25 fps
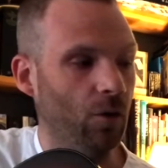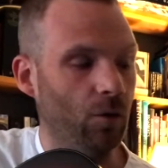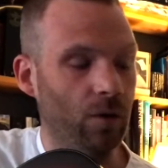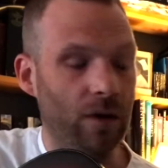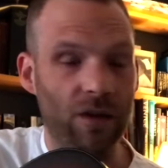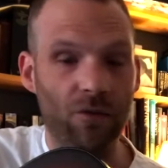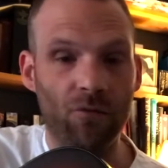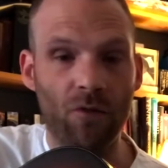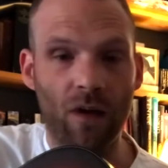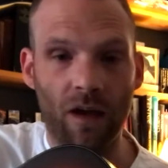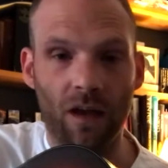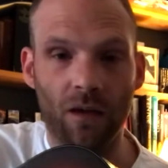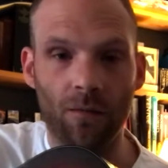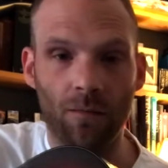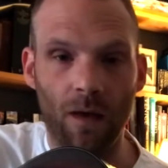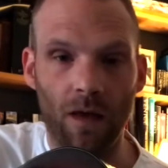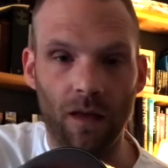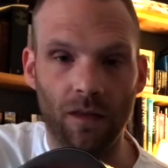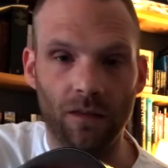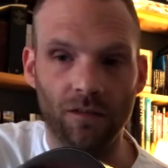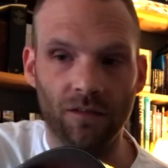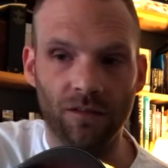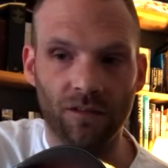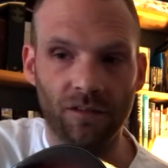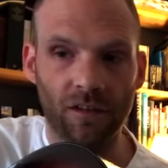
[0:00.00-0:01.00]
he
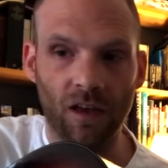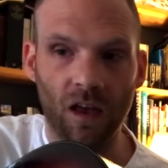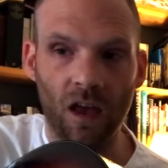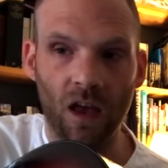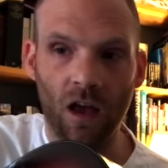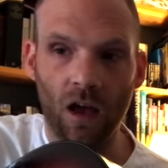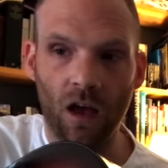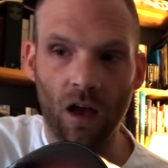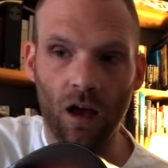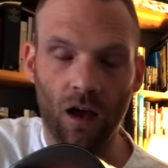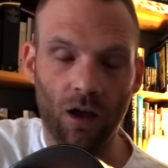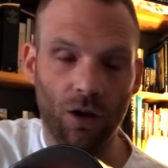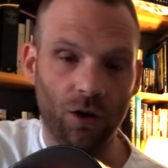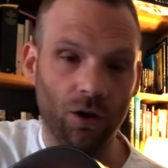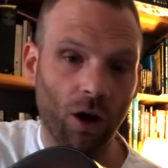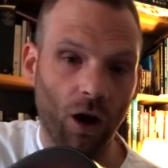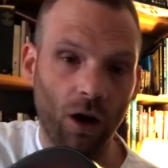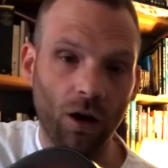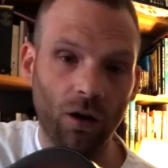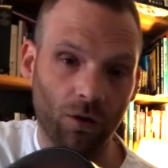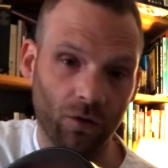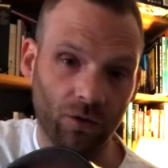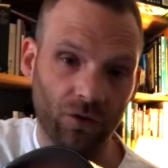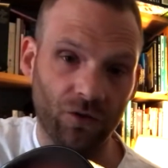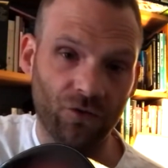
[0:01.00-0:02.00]
recommends
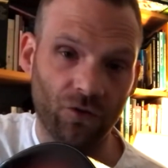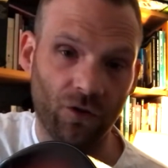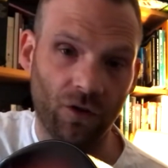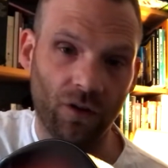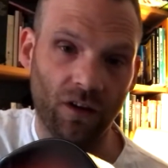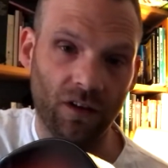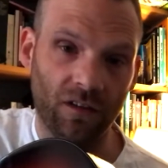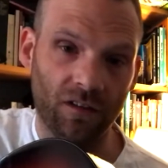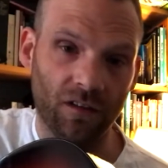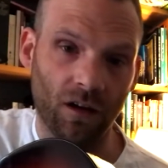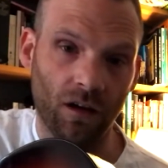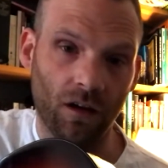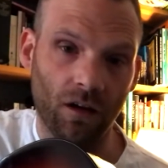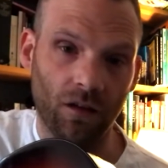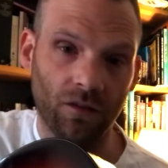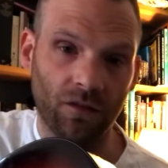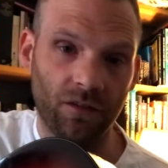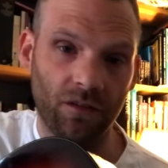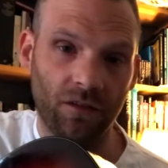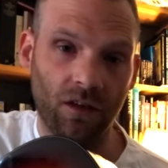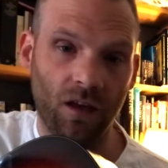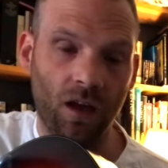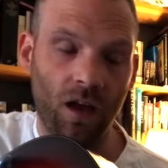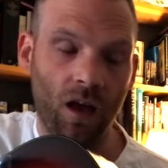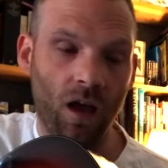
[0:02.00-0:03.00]
nylon strung guitars